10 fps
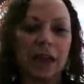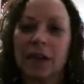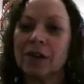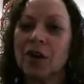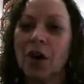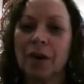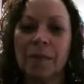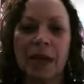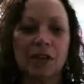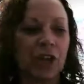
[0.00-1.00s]
Going to talk
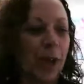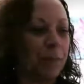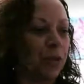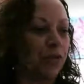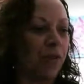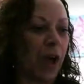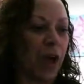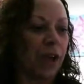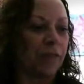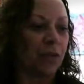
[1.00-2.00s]
about Chapter
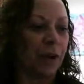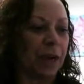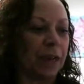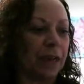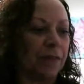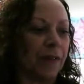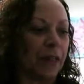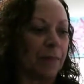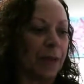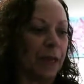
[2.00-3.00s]
5, Training and
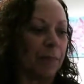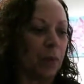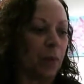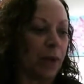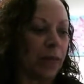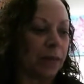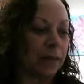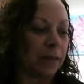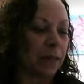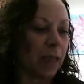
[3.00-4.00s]
Developing
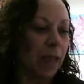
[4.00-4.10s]
Employees.